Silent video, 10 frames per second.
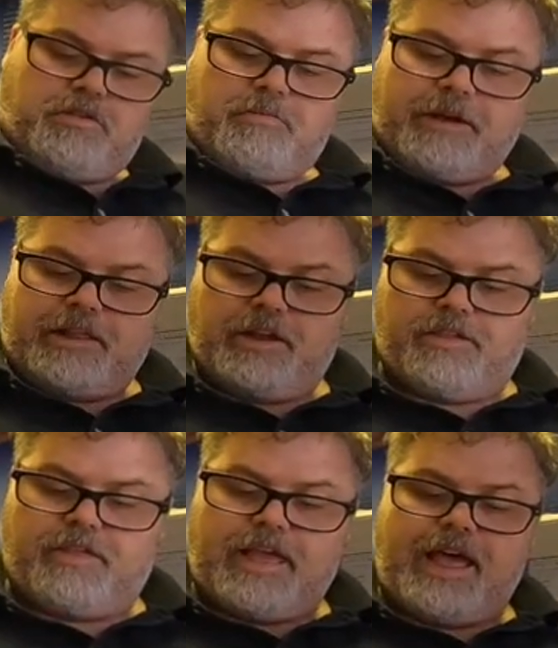So by the
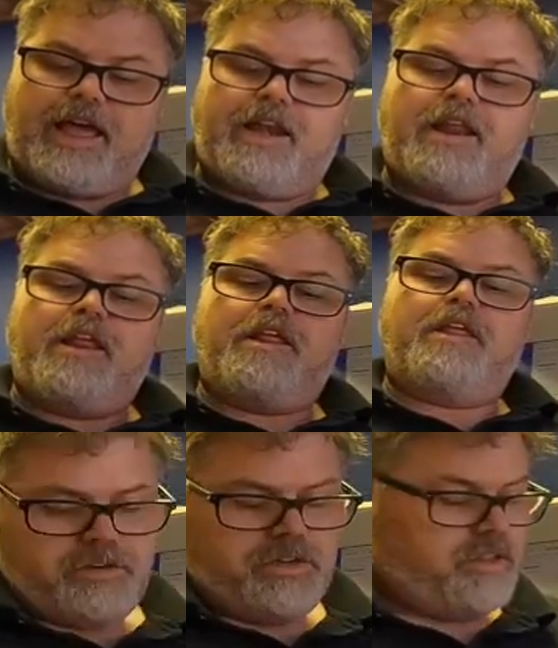looks of that,
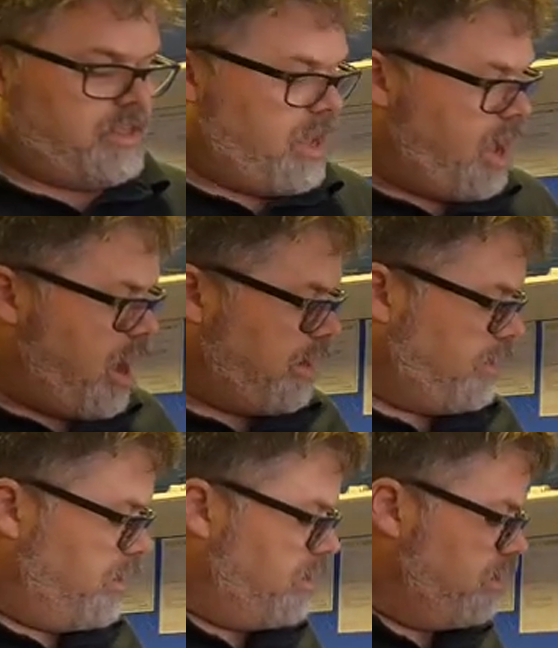she's cocked.